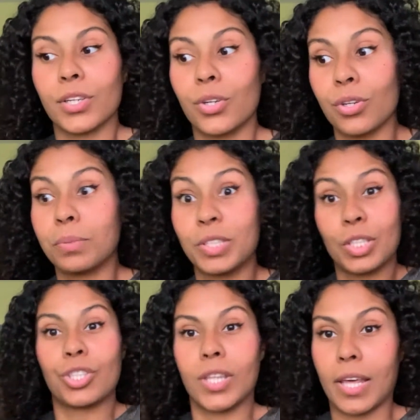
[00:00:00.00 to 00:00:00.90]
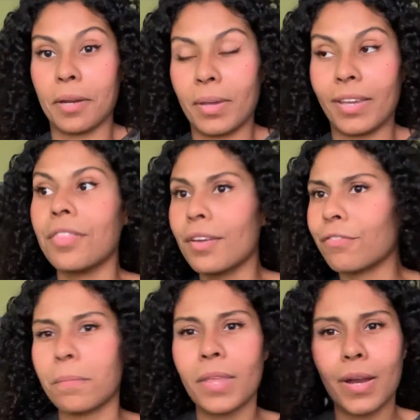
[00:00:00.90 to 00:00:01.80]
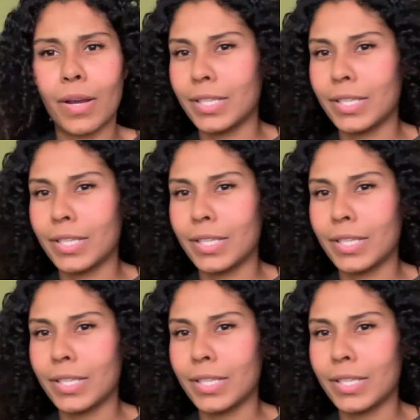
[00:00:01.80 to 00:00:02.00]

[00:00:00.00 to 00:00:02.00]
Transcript: the good position that I'm in, then from there,